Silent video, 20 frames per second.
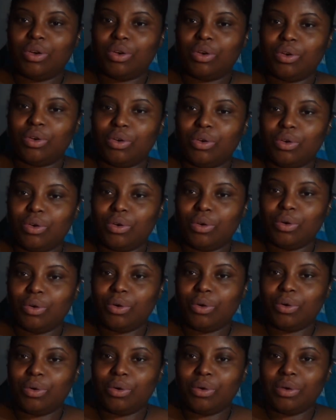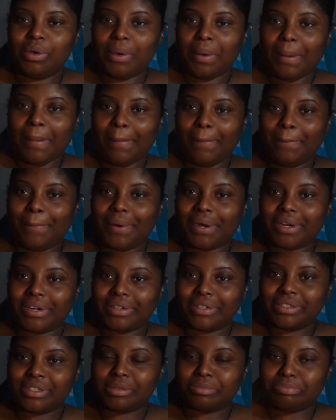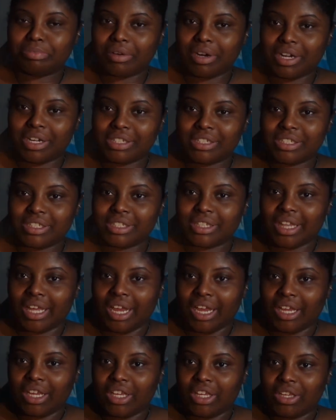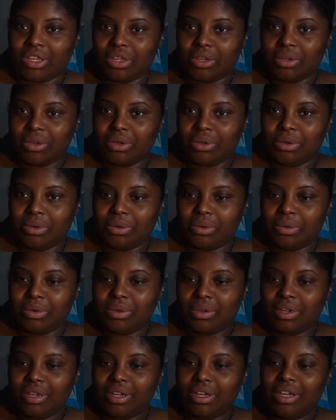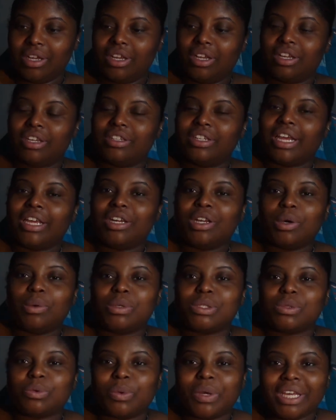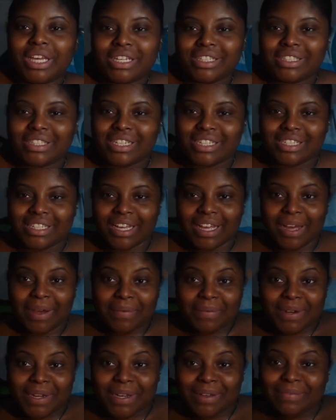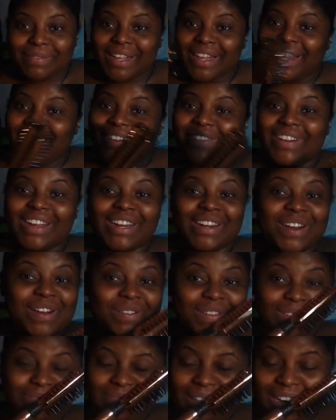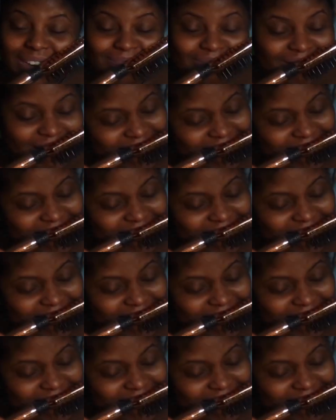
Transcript: Ooh. Purse brush, thank you. They know it's wig season coming up. They already know it's about to